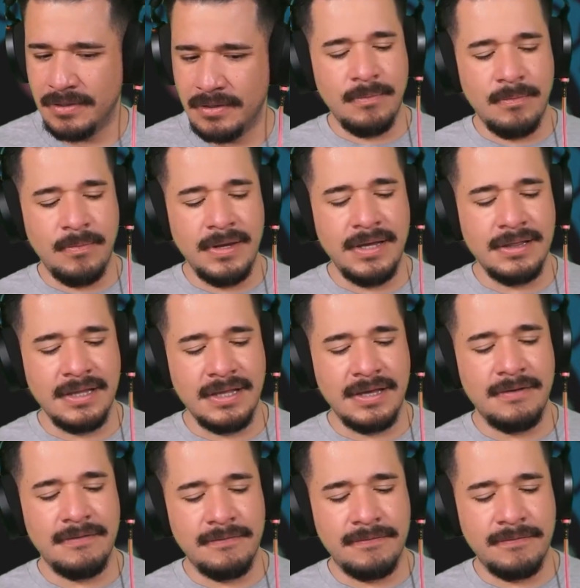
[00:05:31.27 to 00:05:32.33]
We
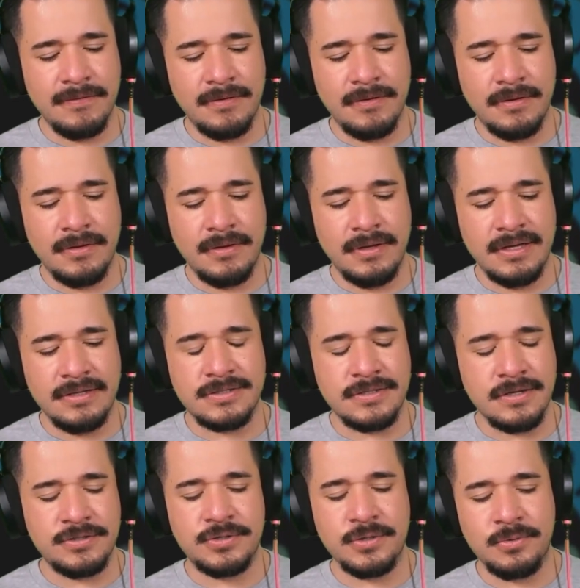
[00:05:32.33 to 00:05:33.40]
live in
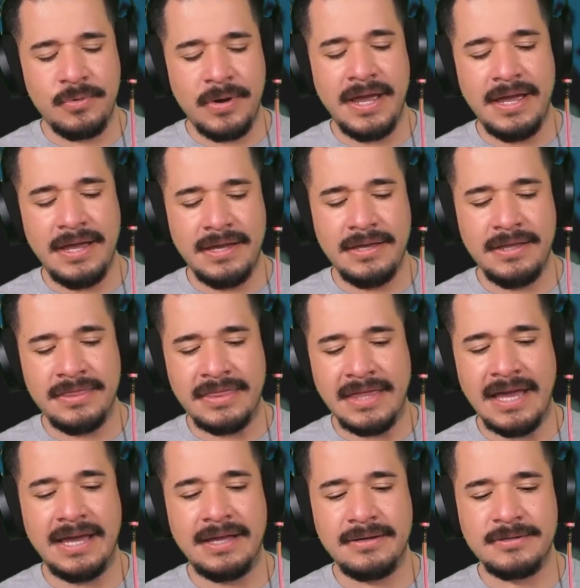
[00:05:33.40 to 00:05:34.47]
such a way
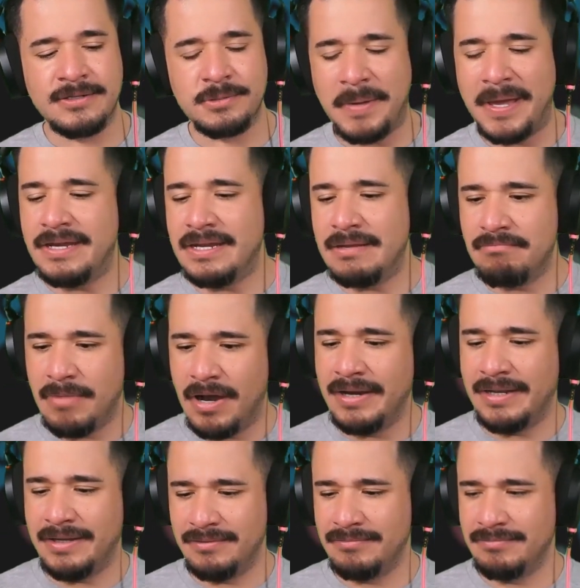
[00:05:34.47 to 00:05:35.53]
that spending
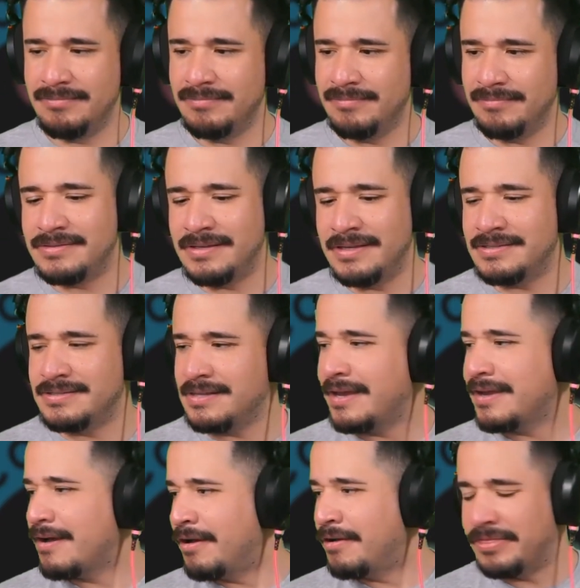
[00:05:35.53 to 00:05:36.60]
money is like
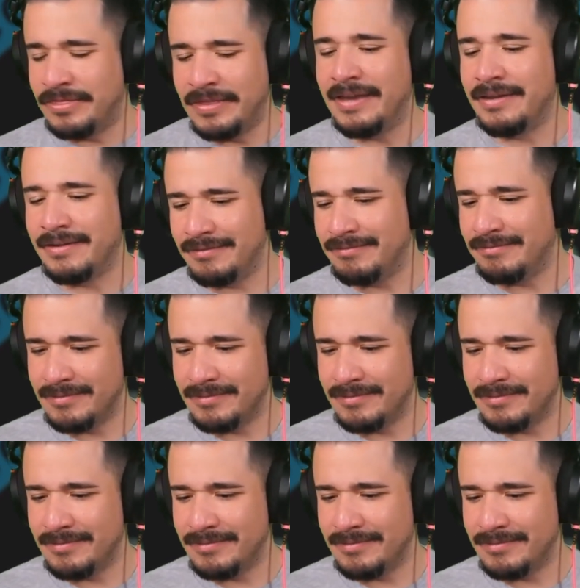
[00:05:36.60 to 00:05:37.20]
our thing.